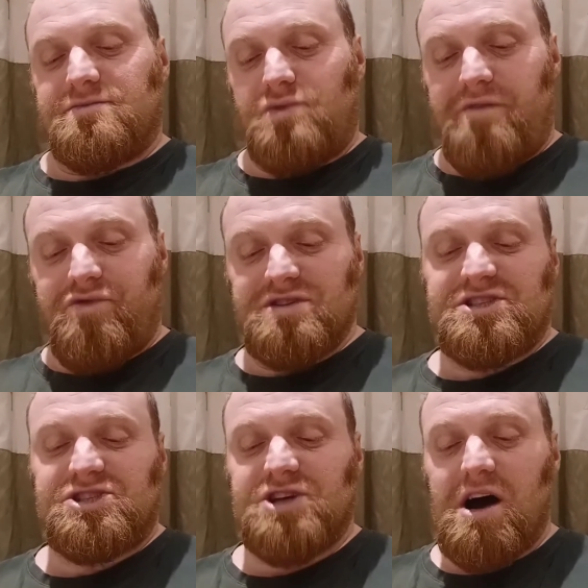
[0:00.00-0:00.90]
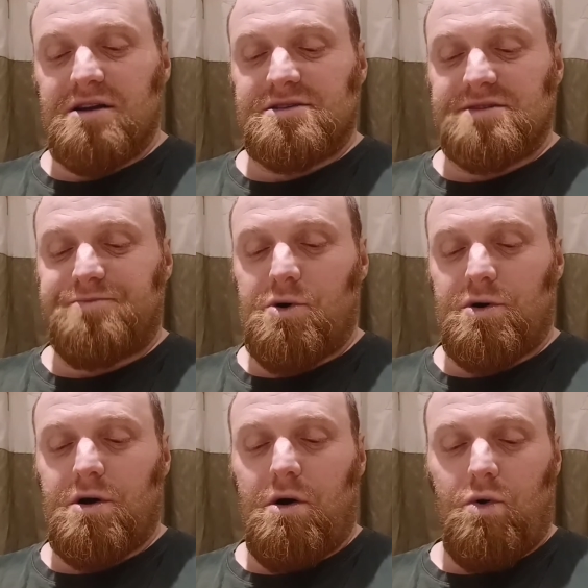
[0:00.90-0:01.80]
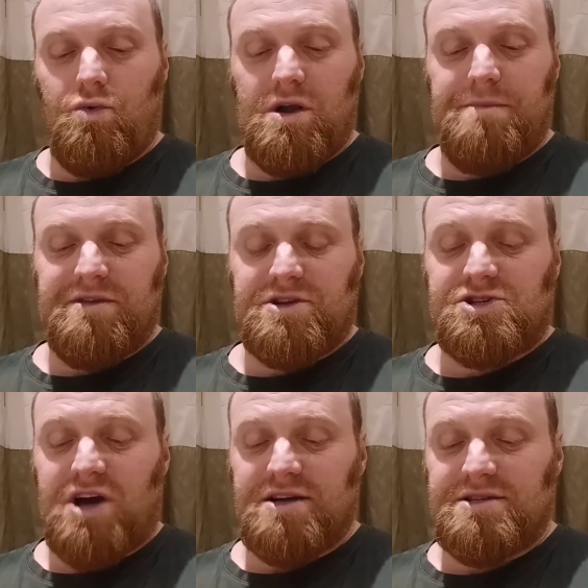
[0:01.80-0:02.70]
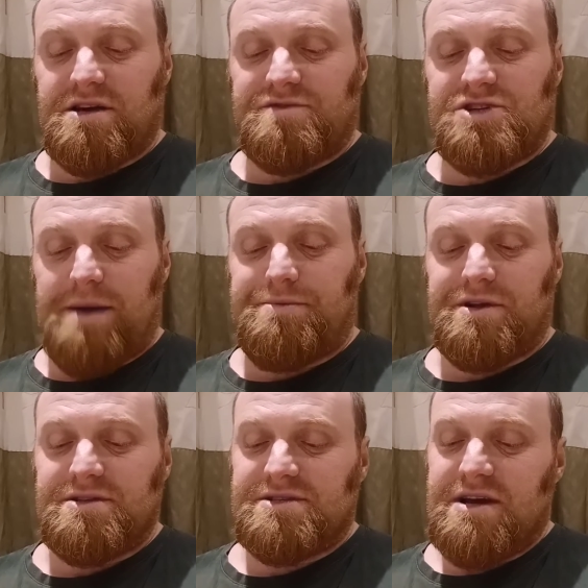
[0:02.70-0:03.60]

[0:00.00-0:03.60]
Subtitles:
Reverent silence is broken only by the chanting of chaplains,